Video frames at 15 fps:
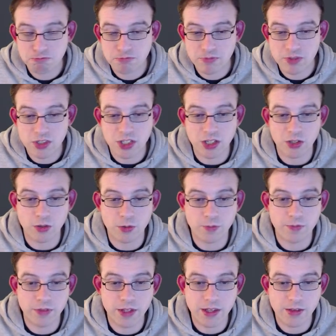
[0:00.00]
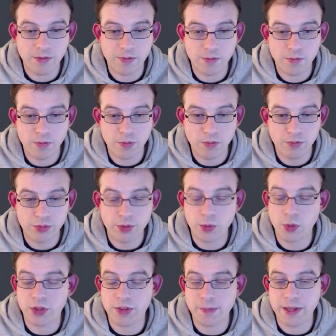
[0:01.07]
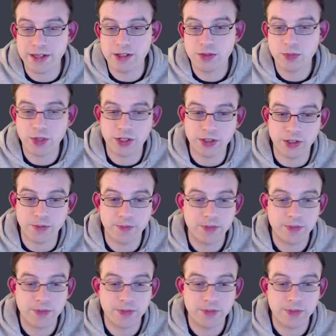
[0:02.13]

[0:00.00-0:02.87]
so probably worth a punt. Why not?